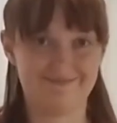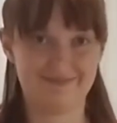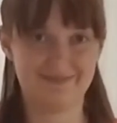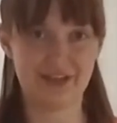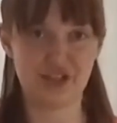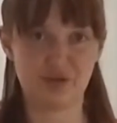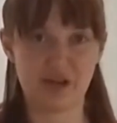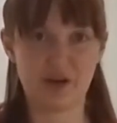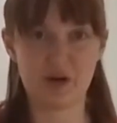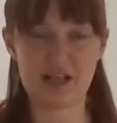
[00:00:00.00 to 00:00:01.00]
which we
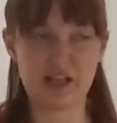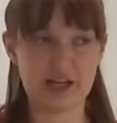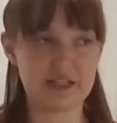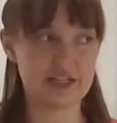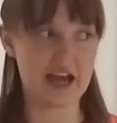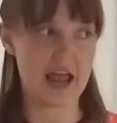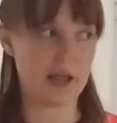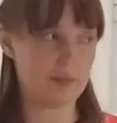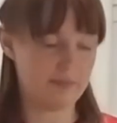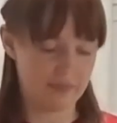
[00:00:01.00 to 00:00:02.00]
already learned today.
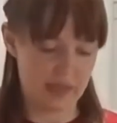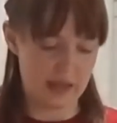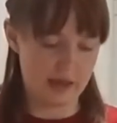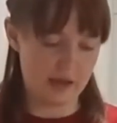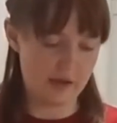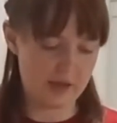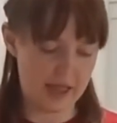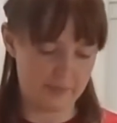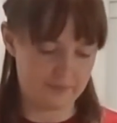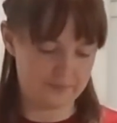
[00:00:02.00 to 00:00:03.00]

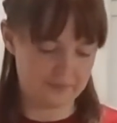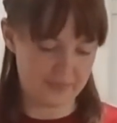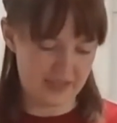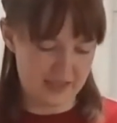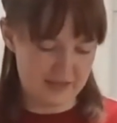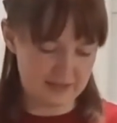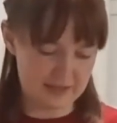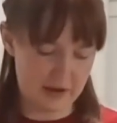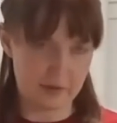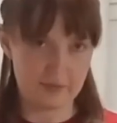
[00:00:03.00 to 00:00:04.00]
Okay,
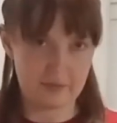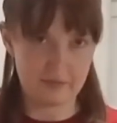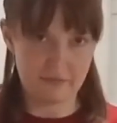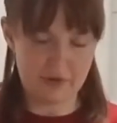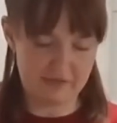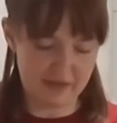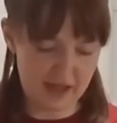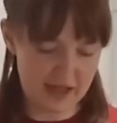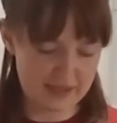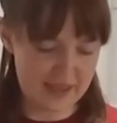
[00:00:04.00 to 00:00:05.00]
so we've
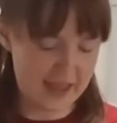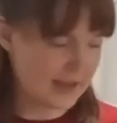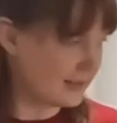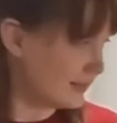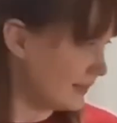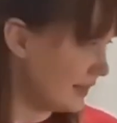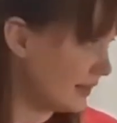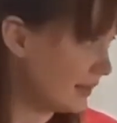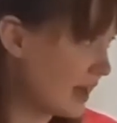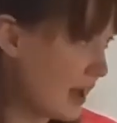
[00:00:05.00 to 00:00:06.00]
got that
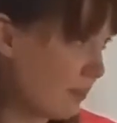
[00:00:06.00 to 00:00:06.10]
sealed up